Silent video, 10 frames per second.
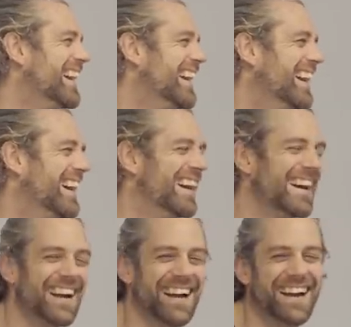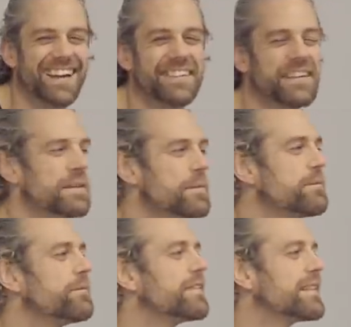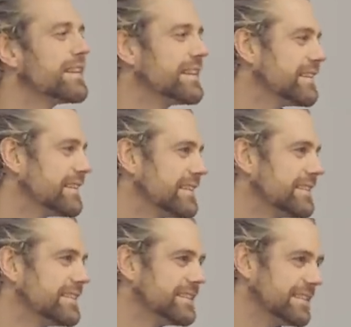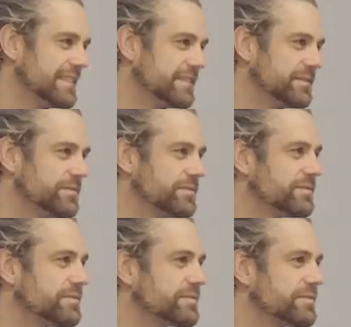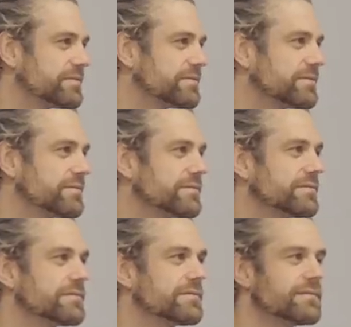(silent)